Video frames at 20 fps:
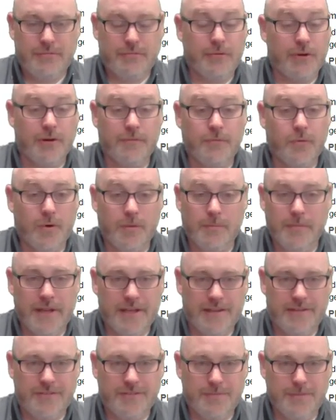3 or 4
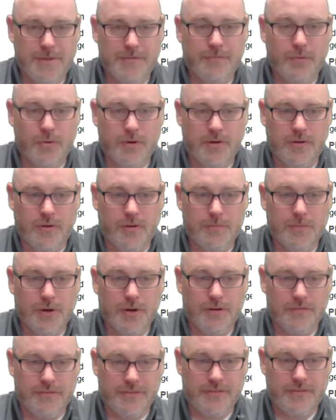minutes before it all
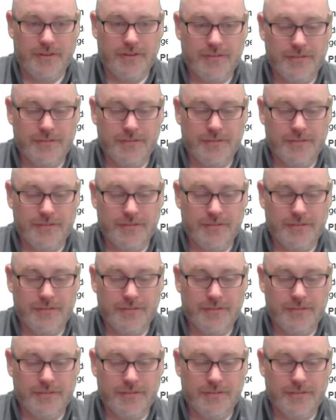merges.